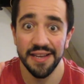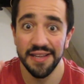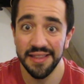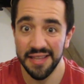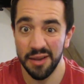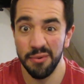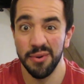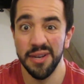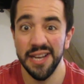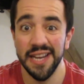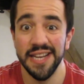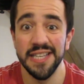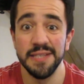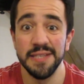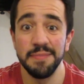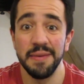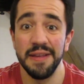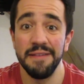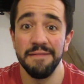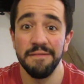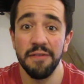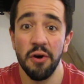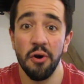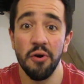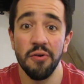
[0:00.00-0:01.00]
they would need to be
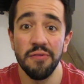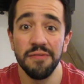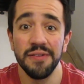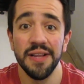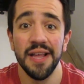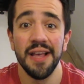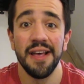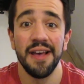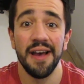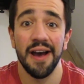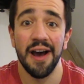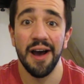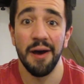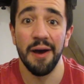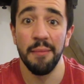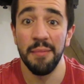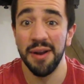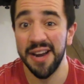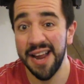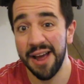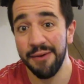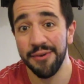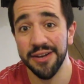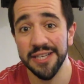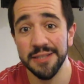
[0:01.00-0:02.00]
involved, and
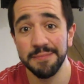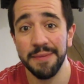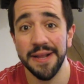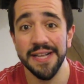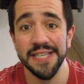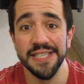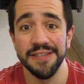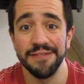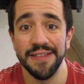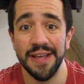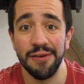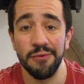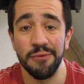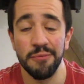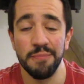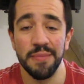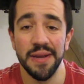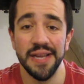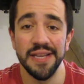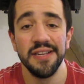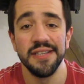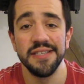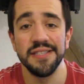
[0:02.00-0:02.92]
how expensive that would be.